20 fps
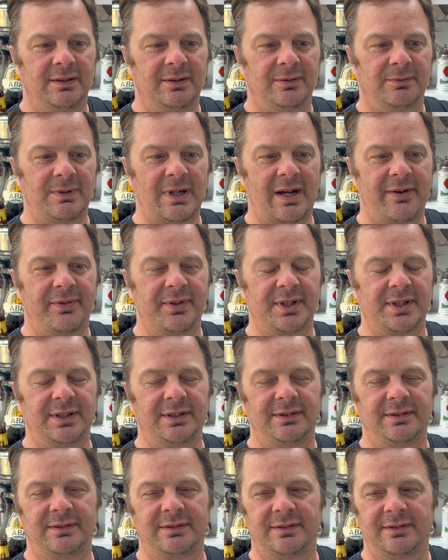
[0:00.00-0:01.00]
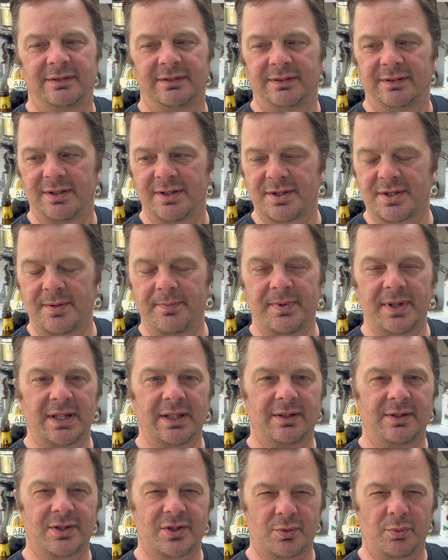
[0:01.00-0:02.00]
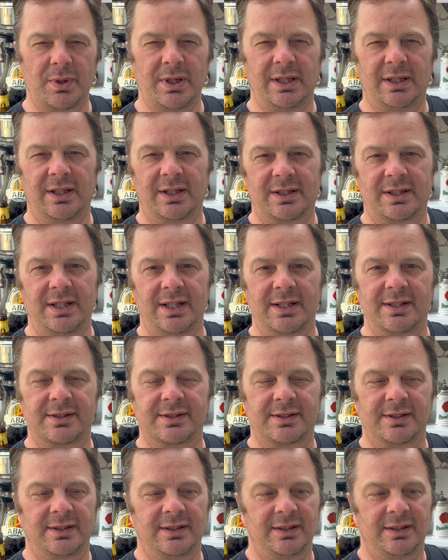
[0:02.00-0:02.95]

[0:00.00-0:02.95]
rather than something sweet like this.